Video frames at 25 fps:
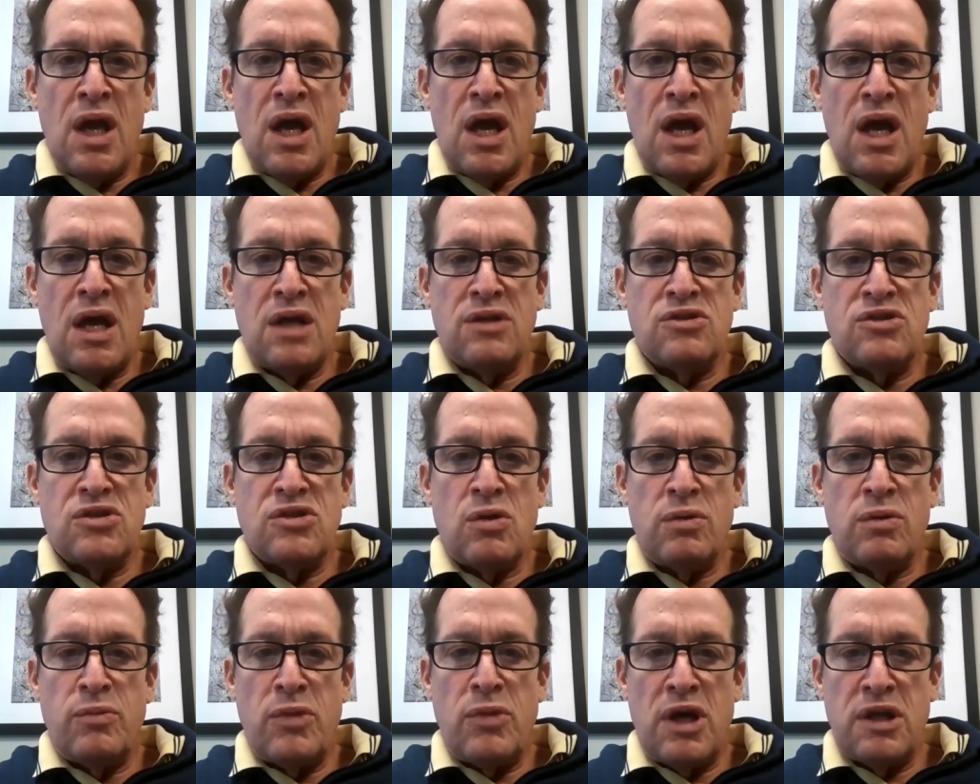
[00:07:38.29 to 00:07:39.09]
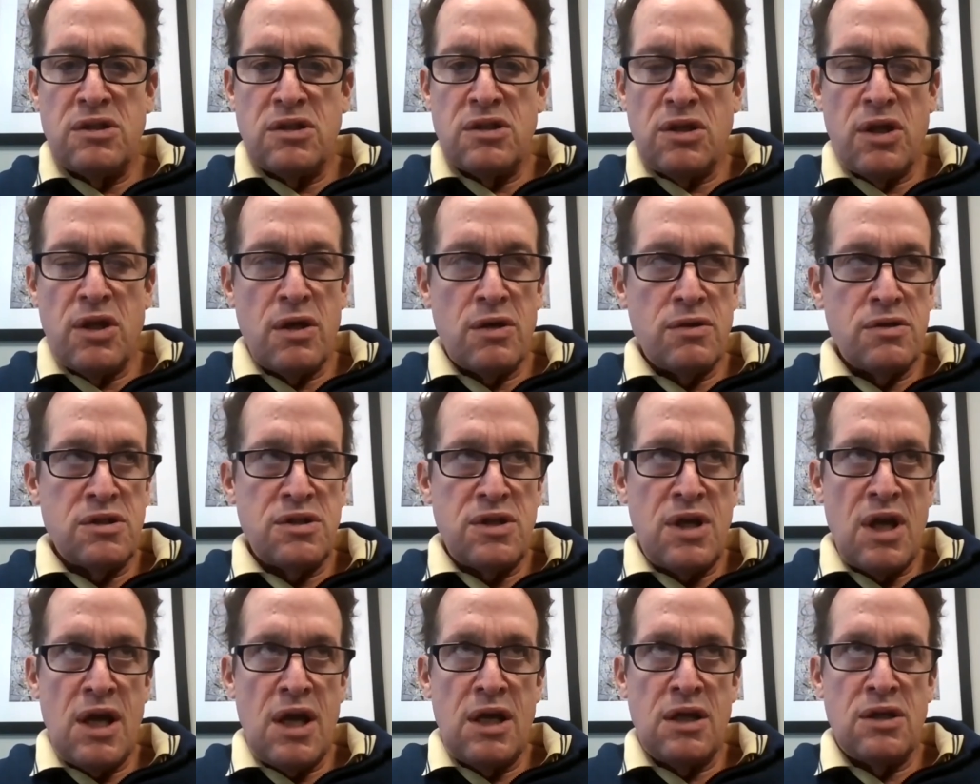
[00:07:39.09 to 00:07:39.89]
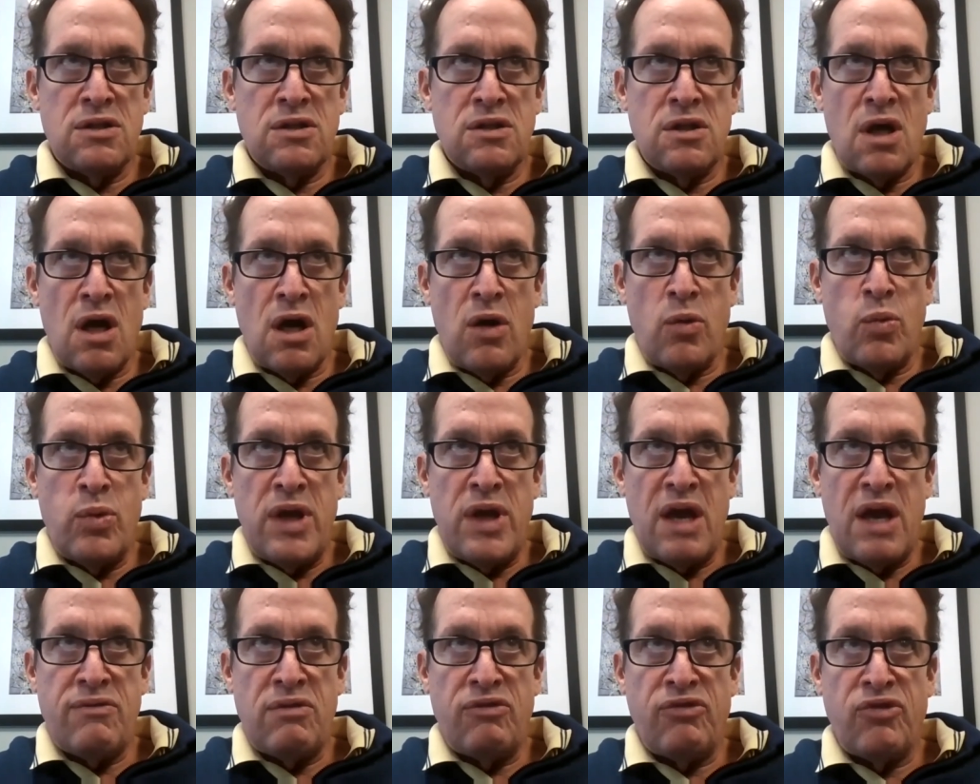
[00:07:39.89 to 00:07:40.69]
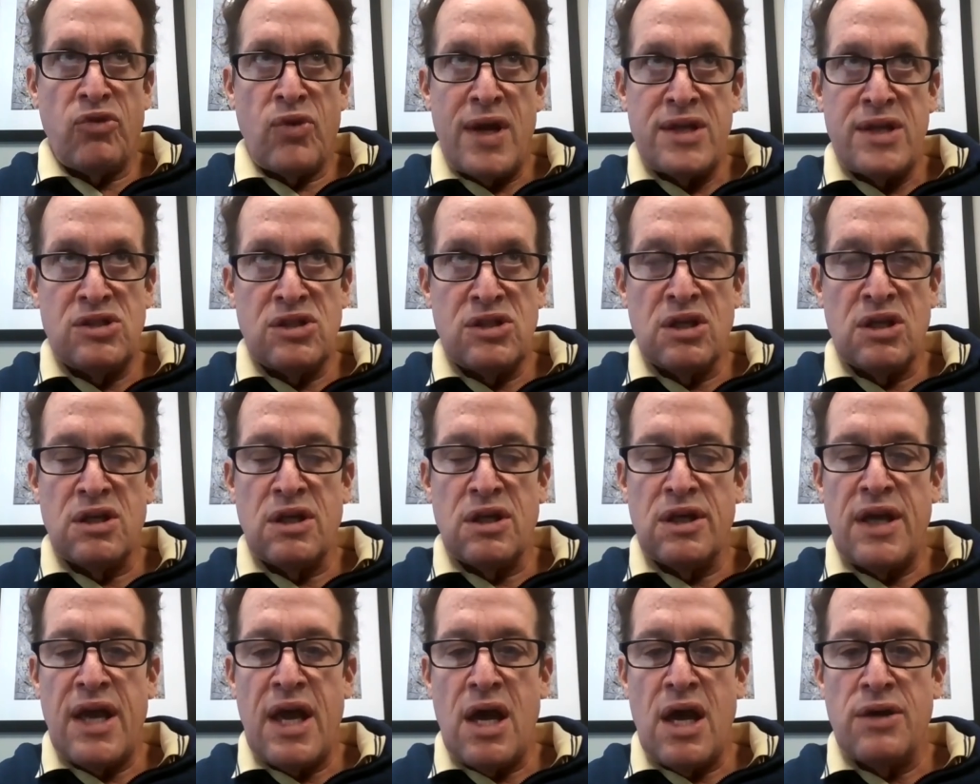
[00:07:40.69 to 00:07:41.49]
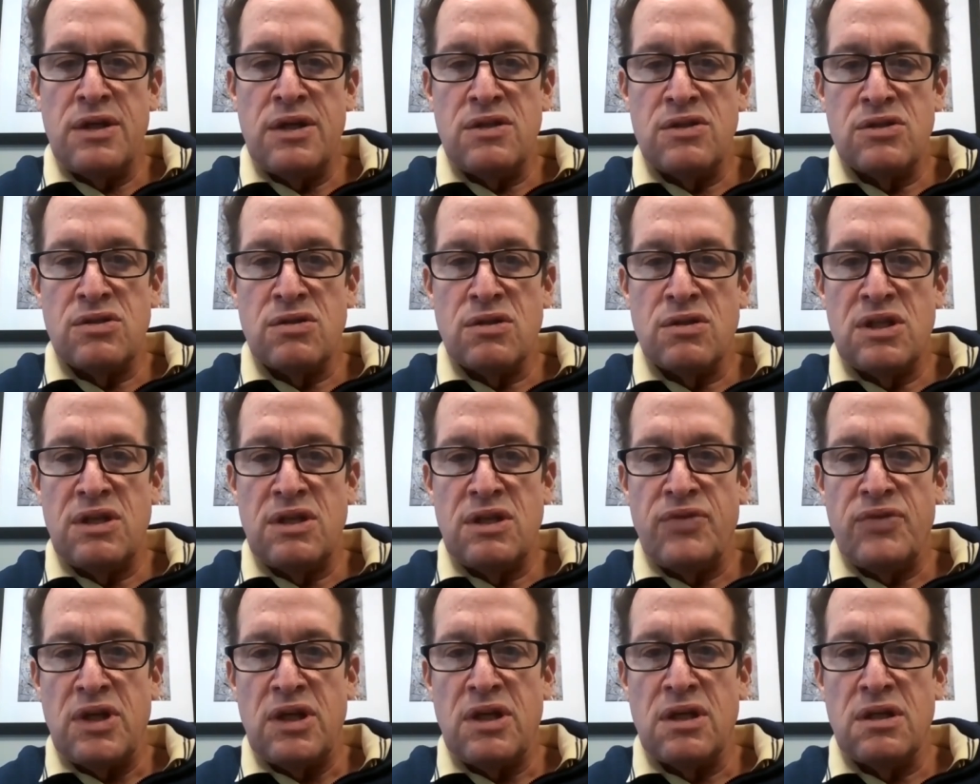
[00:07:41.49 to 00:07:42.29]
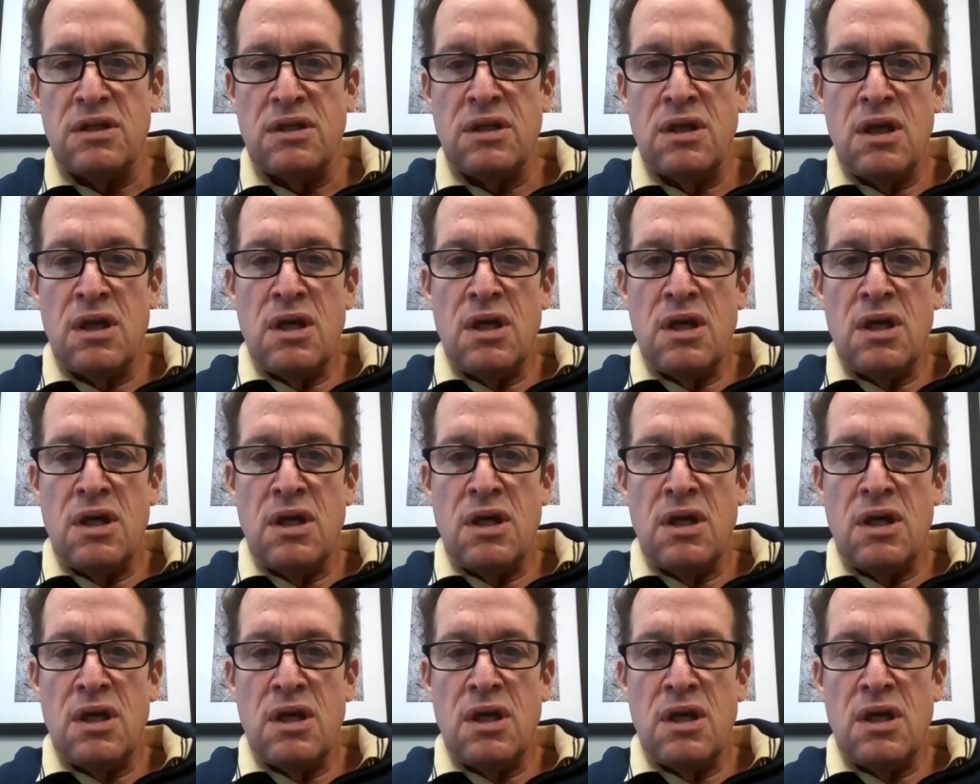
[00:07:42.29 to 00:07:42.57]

And so at Montclair State, we have a forensic accounting certificate.